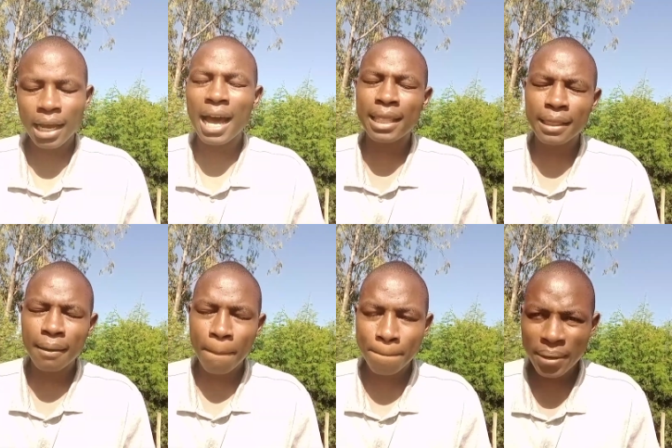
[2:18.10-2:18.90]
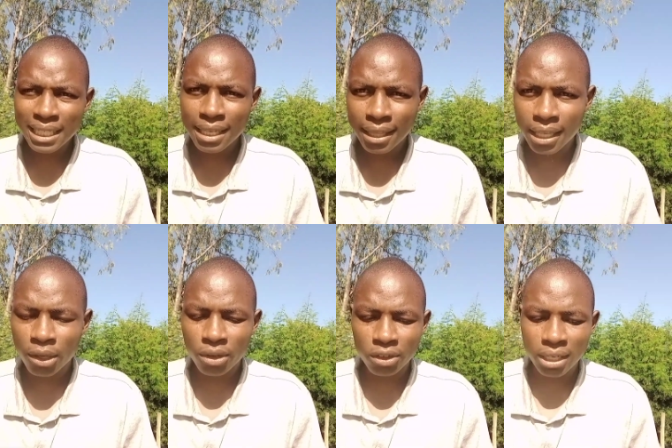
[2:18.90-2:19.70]
And the basic
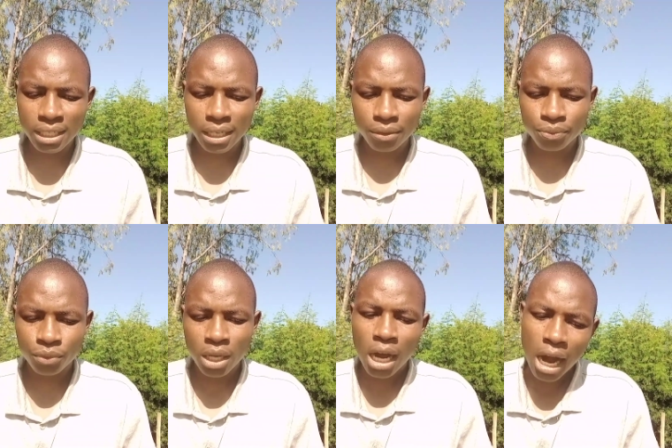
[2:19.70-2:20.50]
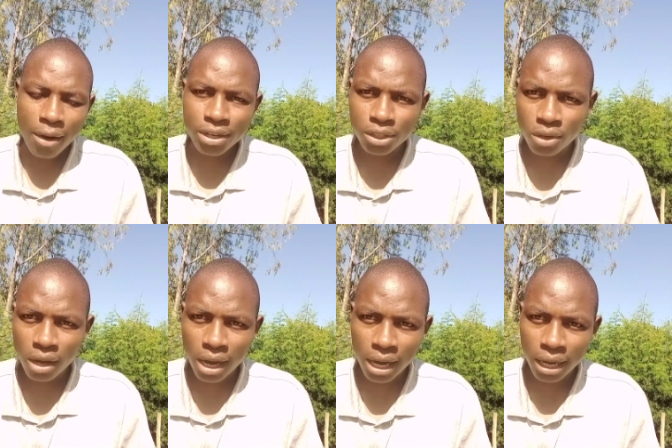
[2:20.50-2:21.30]
thing you need to understand, how is
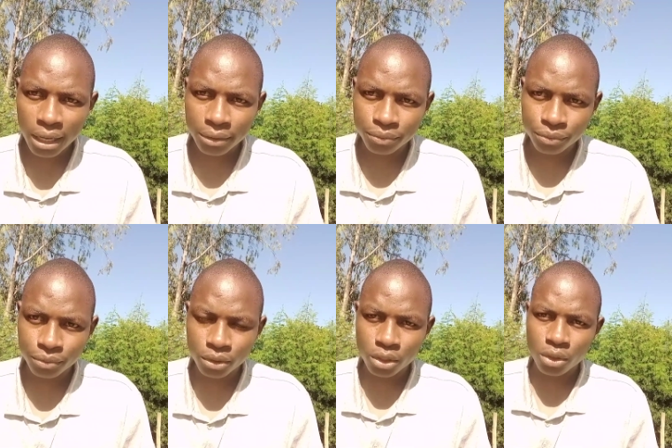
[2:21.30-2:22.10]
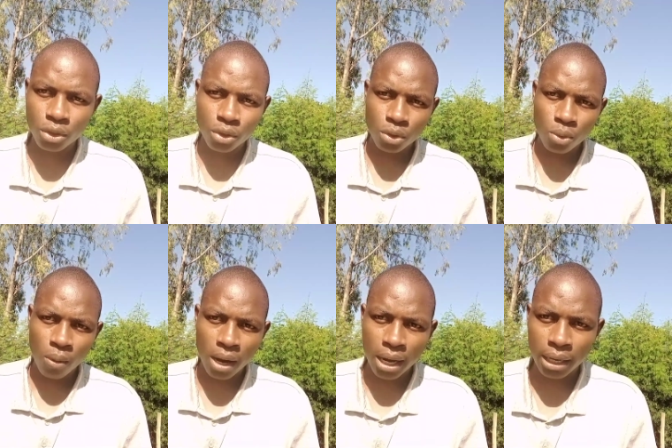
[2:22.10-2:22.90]
your, um,
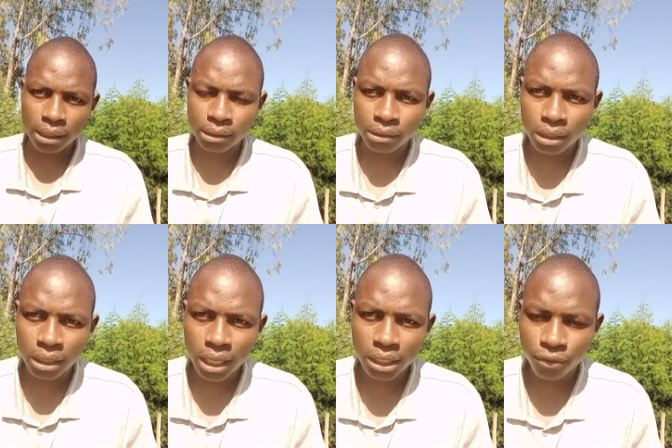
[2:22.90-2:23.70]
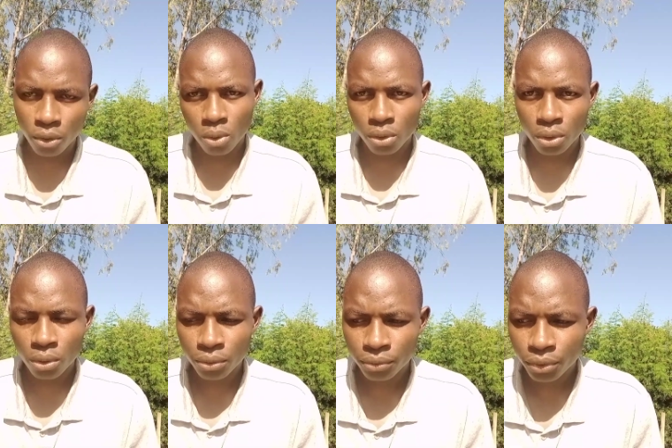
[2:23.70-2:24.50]
your cash flow, you
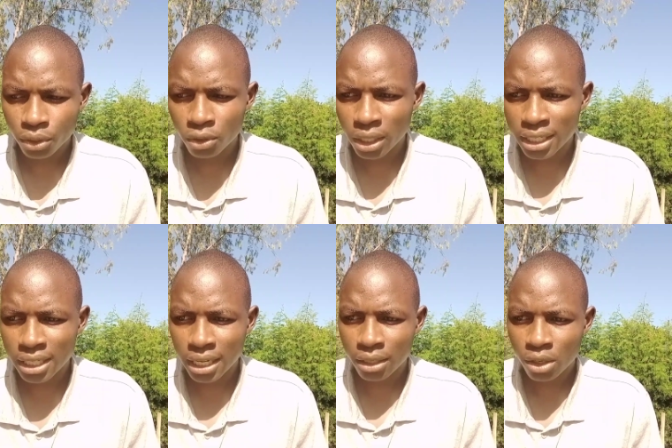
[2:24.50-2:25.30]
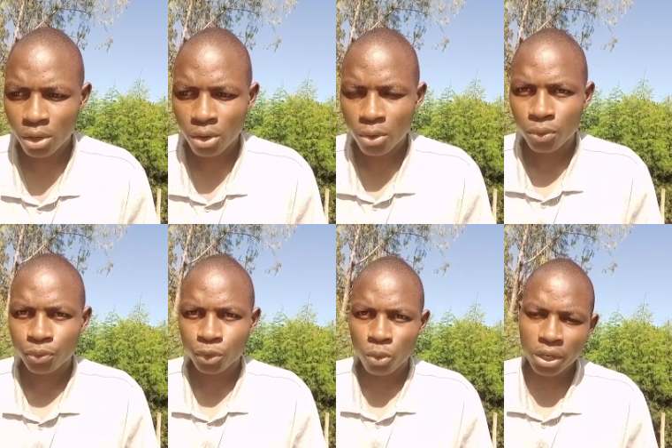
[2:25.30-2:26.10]
know. You need to understand
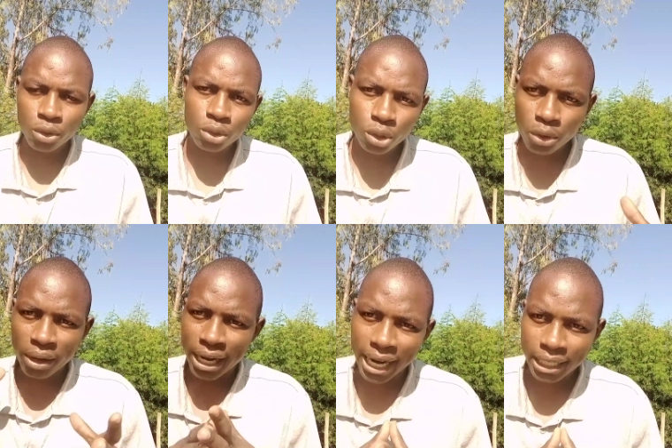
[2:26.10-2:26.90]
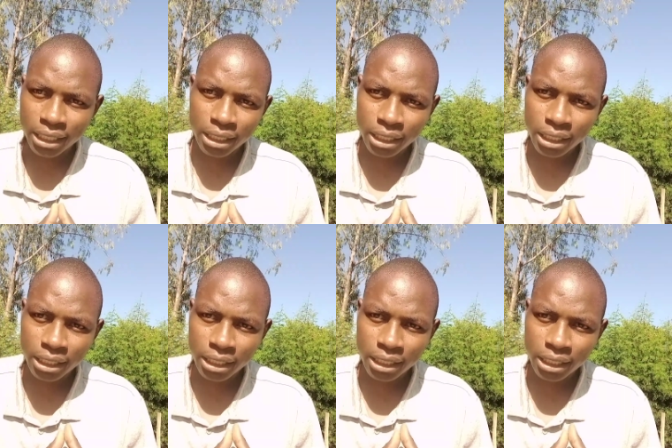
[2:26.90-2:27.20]
where do you draw your cash